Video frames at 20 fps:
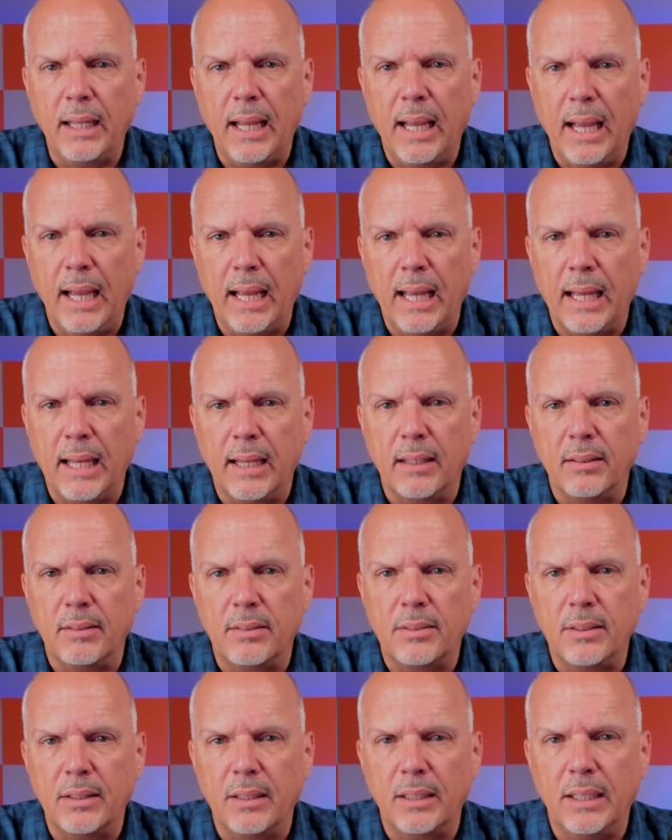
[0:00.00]

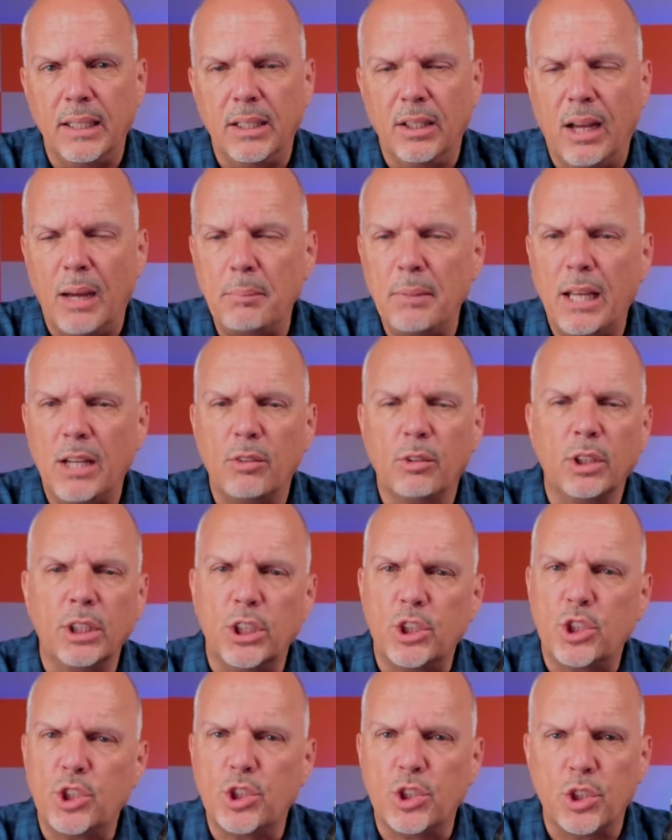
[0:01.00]
and you know, I'm not
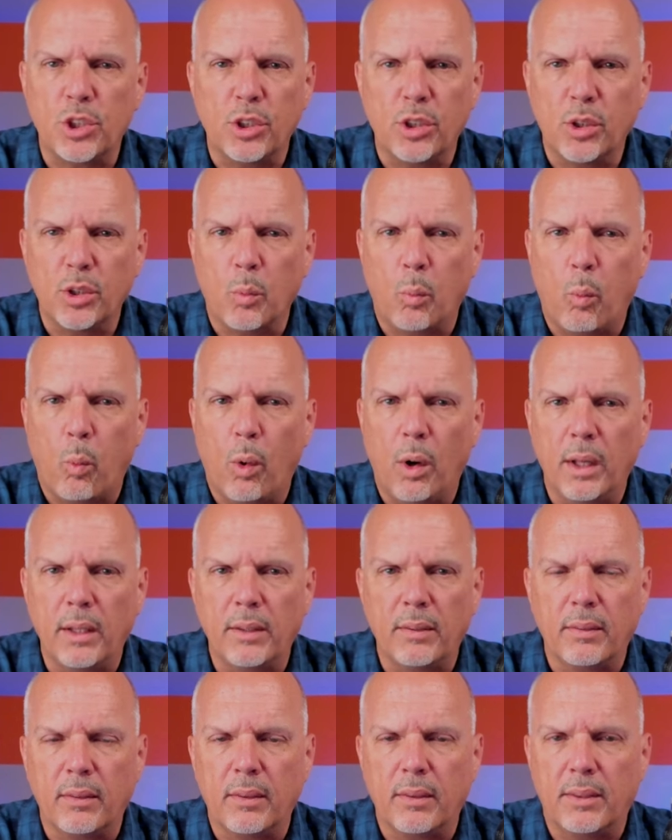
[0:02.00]
really sure what